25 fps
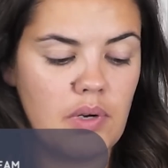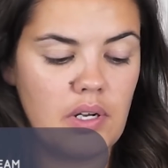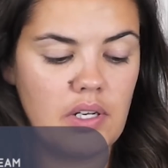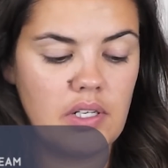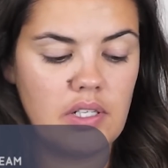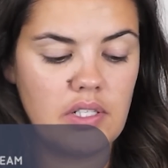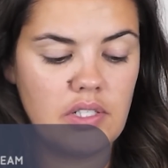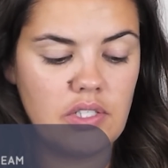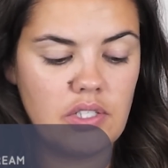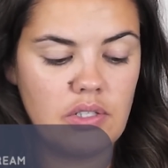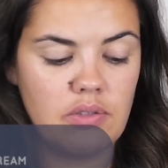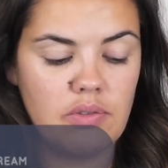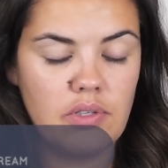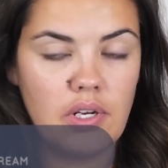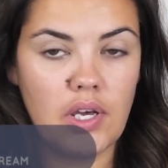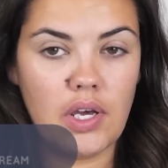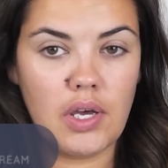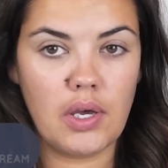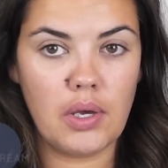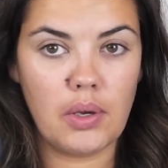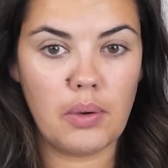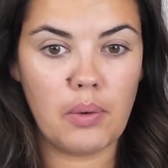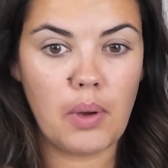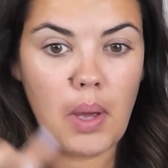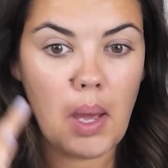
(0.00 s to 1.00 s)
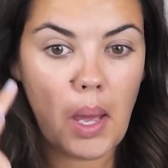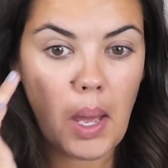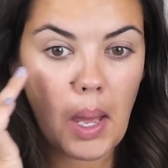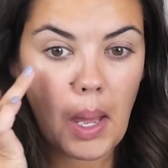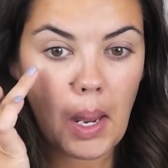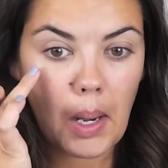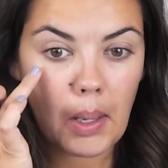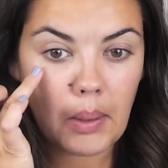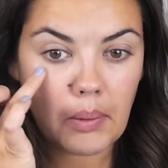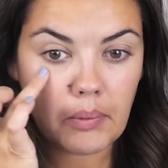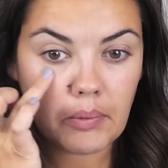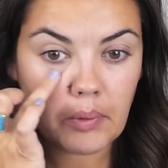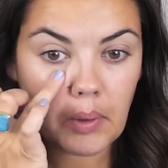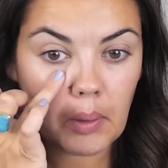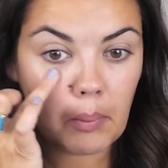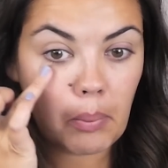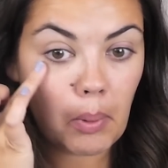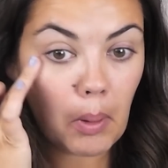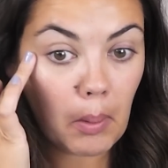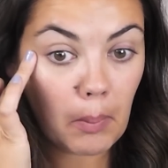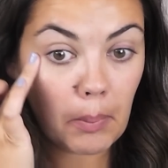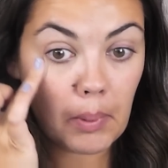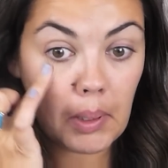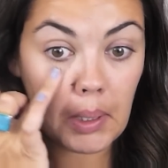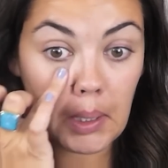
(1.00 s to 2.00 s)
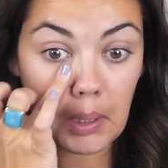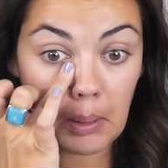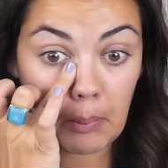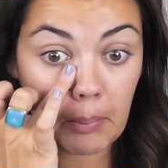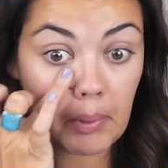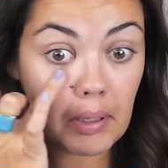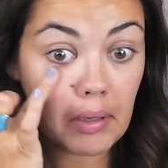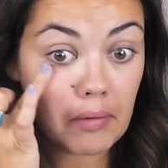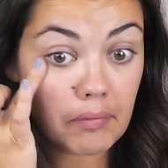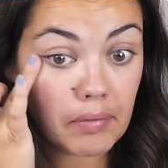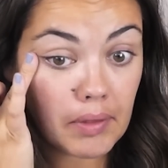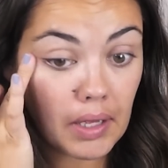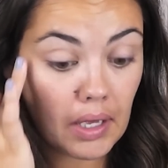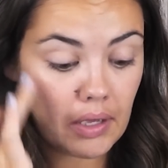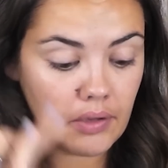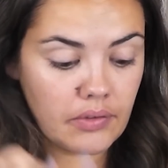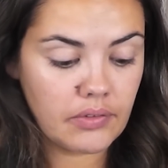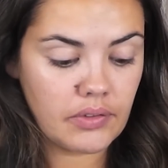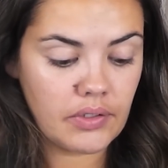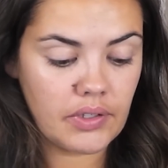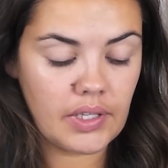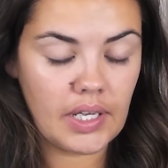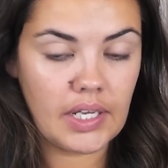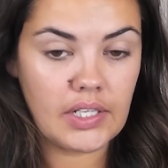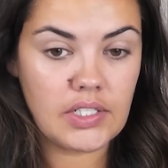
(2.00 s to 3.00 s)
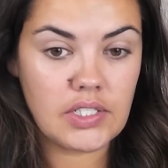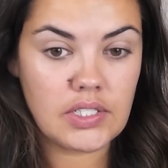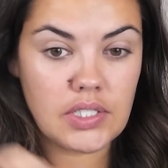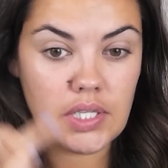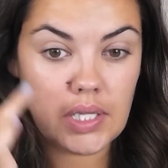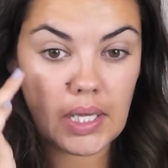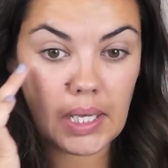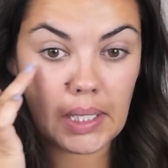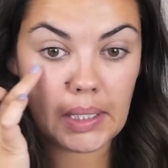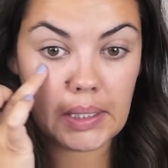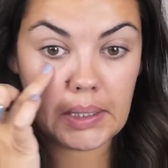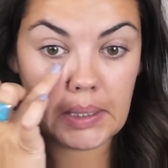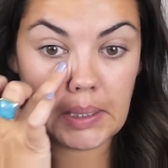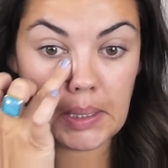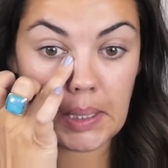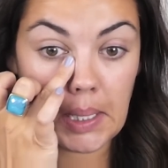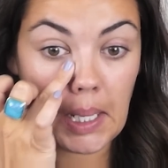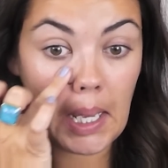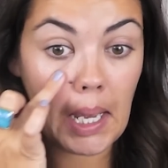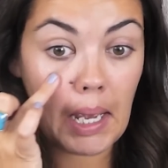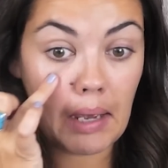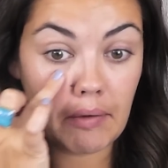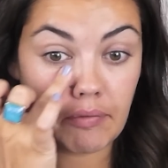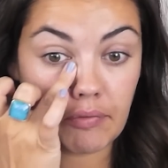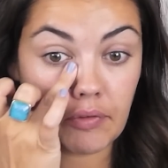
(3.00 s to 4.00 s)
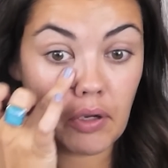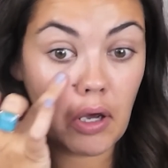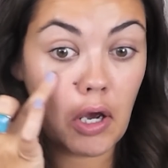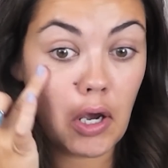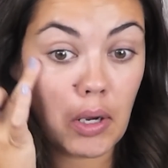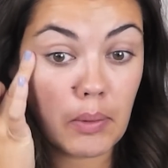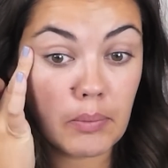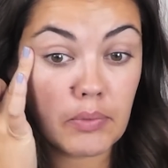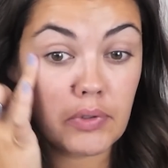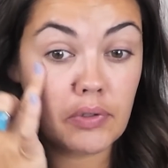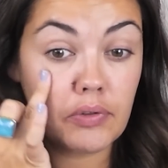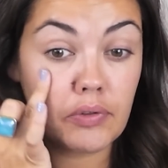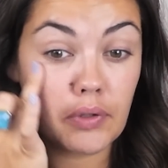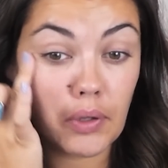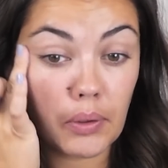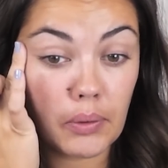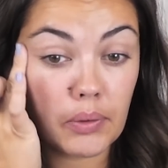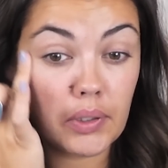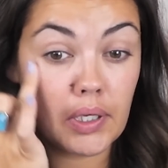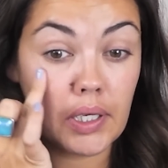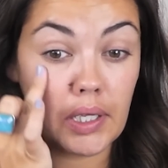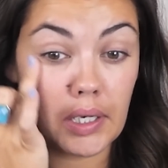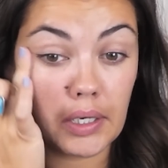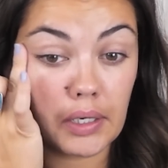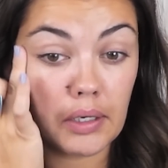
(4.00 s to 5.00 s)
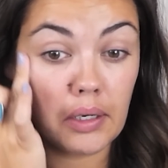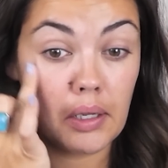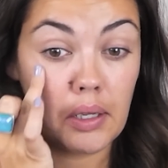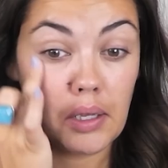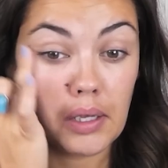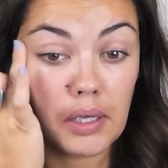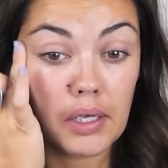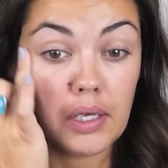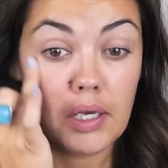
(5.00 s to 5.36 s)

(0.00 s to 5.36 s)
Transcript: one, as you know. I'm just going to pop a little bit of that under there just so that can have time to soak in